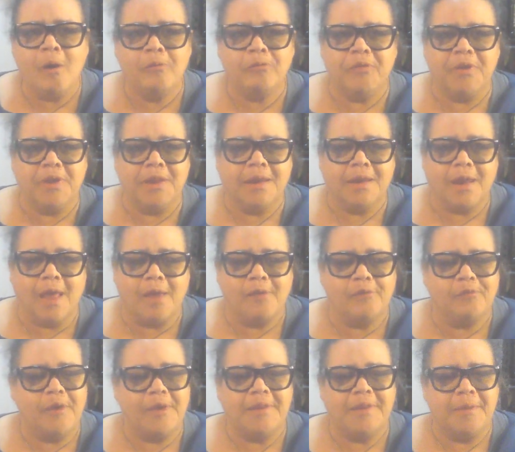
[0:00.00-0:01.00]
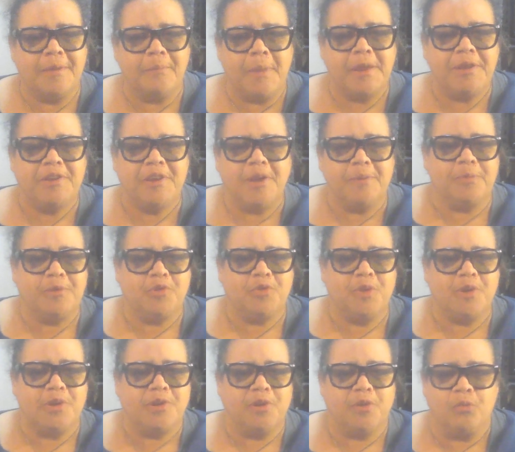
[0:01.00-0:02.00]
Often I find that my temper
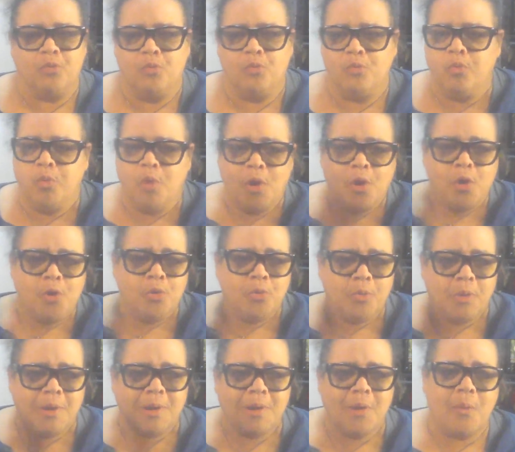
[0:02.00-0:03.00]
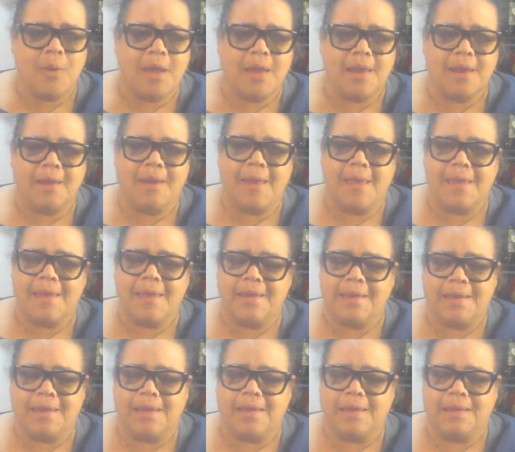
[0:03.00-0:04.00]
tries to woo run away like
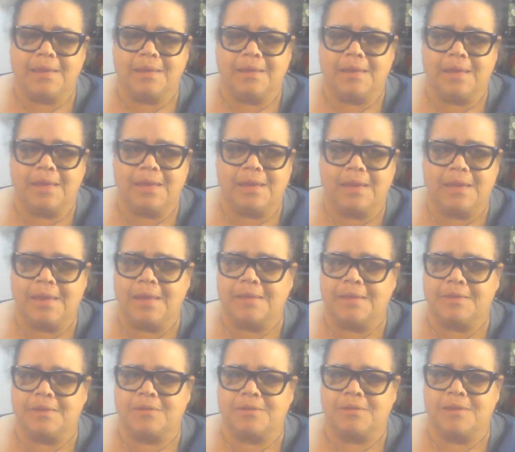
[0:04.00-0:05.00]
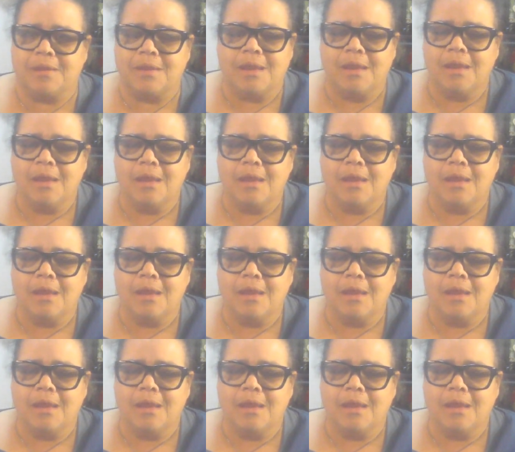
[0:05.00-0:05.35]
it's